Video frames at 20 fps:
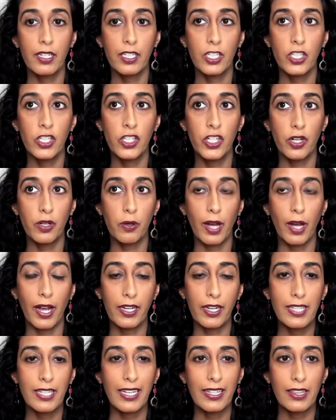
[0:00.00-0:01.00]
you know,
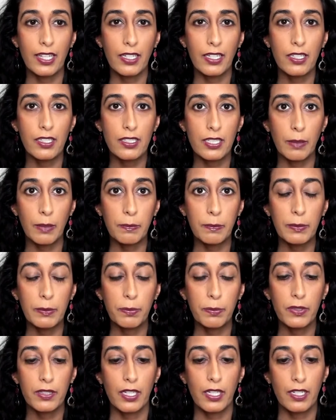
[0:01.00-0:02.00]
because I think in some
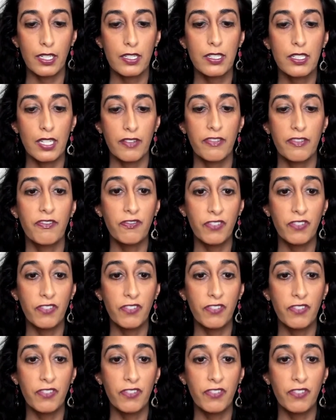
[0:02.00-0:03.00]
people then it's the
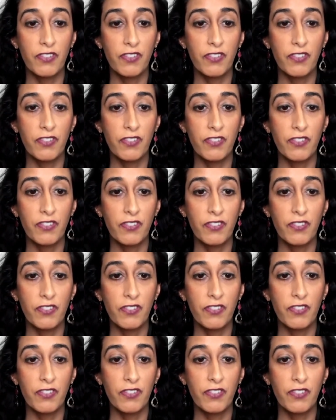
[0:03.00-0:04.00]
fear that there's
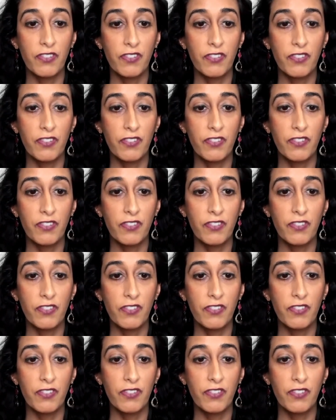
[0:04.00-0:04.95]
something else